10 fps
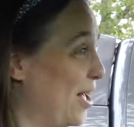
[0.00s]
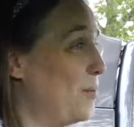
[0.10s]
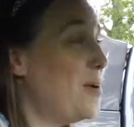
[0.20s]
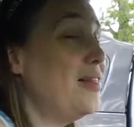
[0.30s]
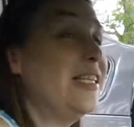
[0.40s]

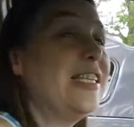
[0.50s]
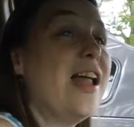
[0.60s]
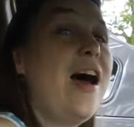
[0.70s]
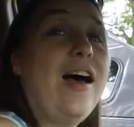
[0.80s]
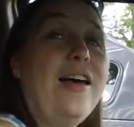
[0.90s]
Well, it's
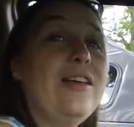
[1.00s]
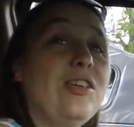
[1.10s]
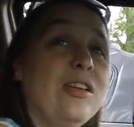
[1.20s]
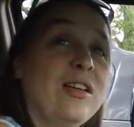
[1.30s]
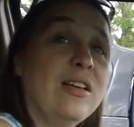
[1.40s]

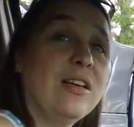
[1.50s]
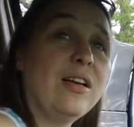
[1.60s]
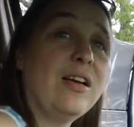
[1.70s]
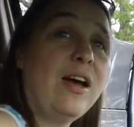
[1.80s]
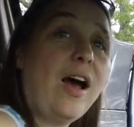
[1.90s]
not.
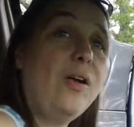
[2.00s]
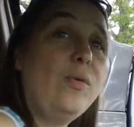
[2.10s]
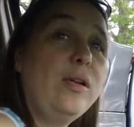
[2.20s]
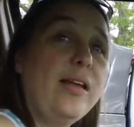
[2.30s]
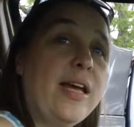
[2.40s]
I don't
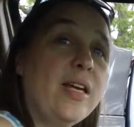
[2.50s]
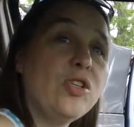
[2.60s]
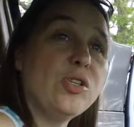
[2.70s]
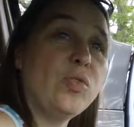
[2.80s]
want to take it just